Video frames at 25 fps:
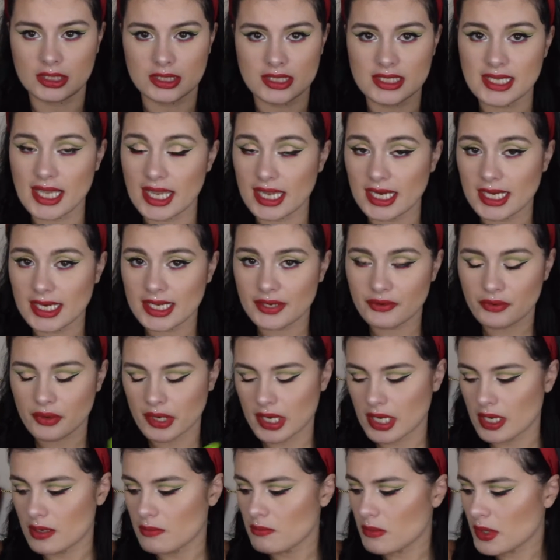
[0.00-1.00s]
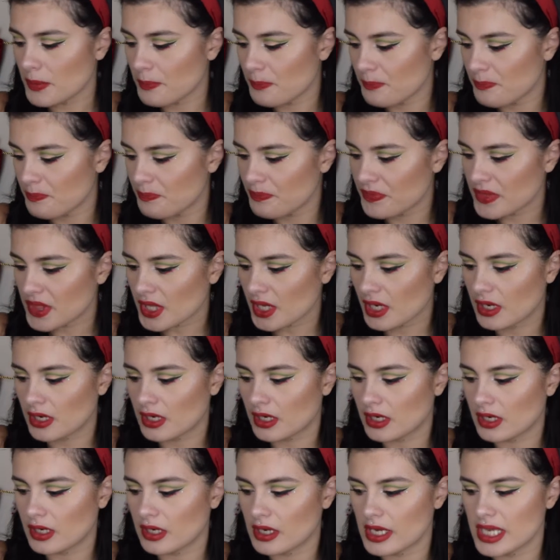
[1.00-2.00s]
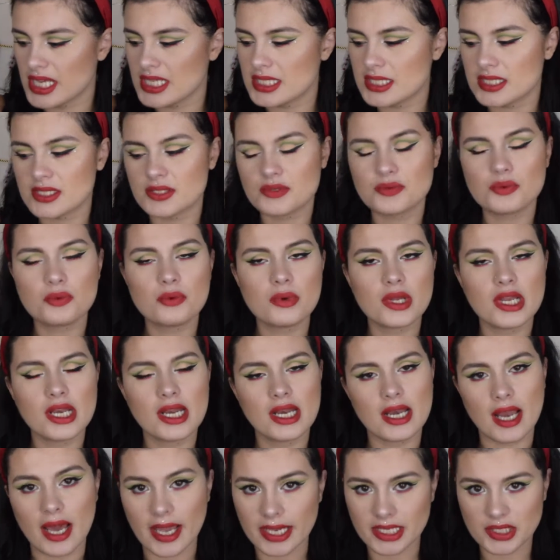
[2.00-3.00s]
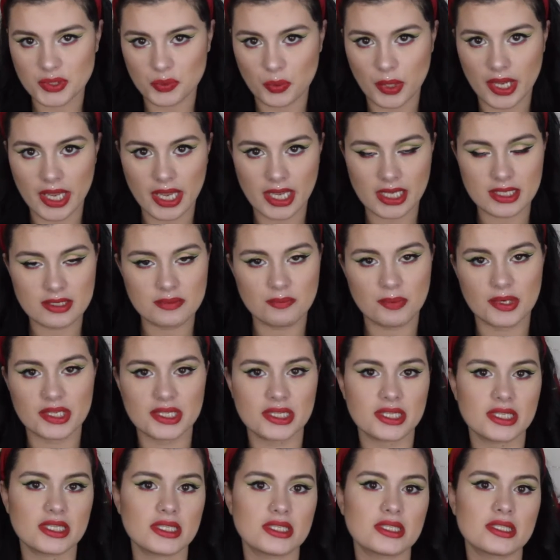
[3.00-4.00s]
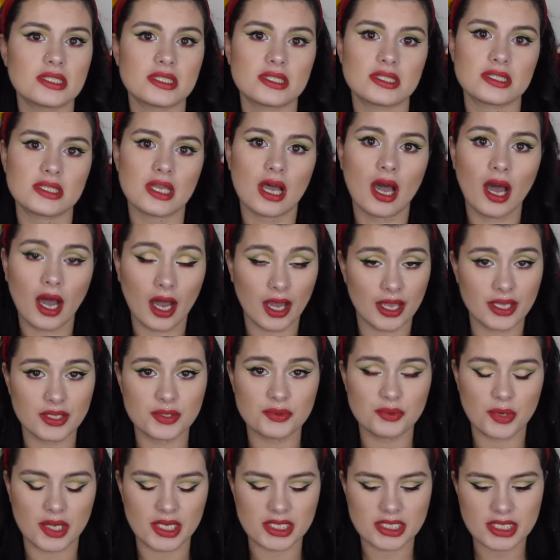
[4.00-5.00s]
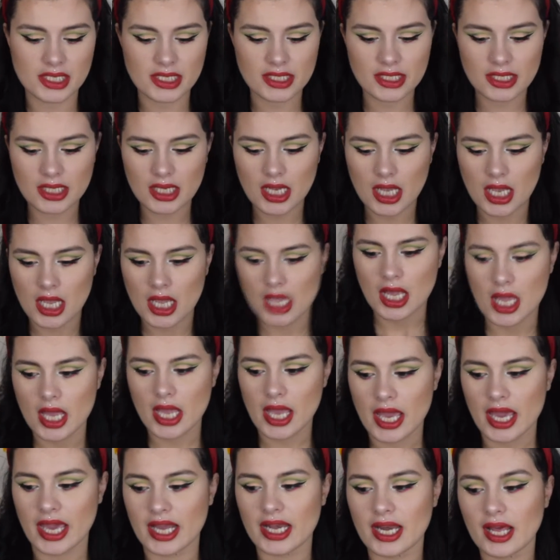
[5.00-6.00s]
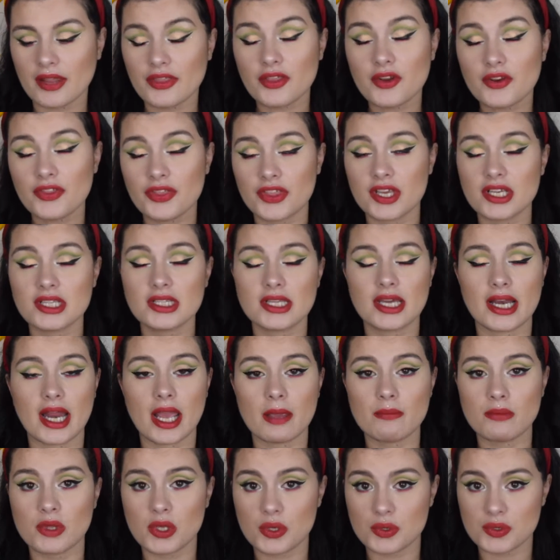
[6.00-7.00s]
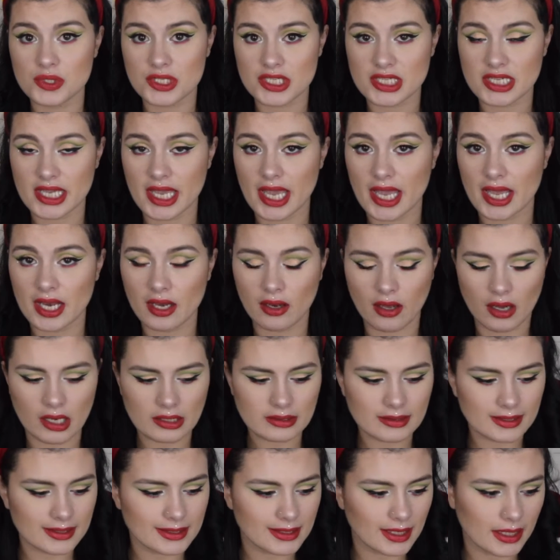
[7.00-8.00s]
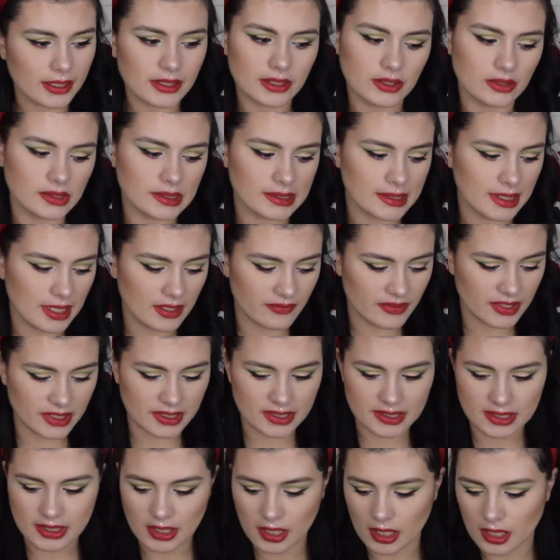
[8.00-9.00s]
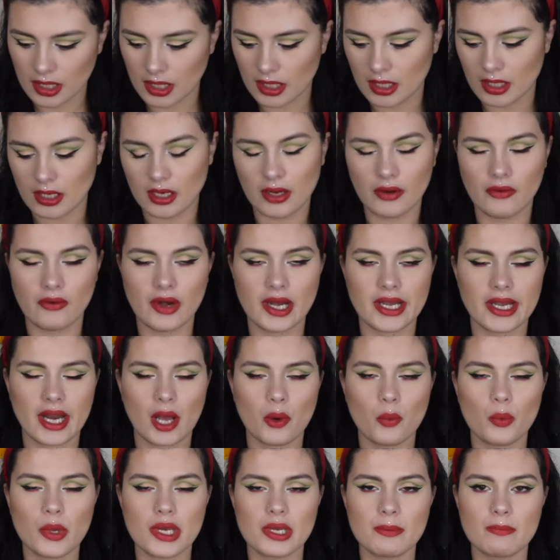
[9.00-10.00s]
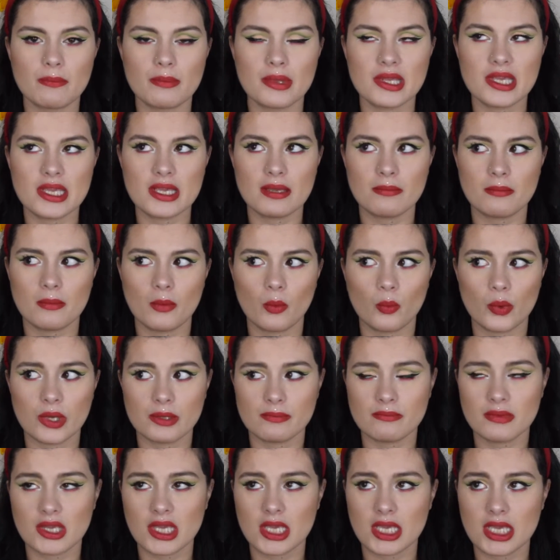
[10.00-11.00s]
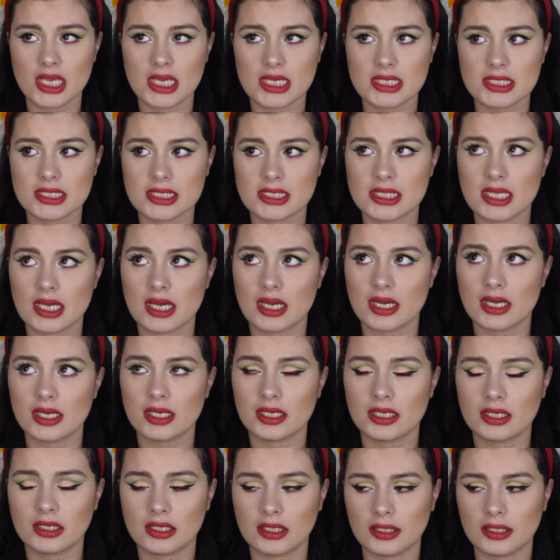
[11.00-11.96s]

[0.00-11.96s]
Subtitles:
daily cream. It's really lightweight, but it's hydrating. Another thing that I'm using a lot, and I don't have it right now with me, is the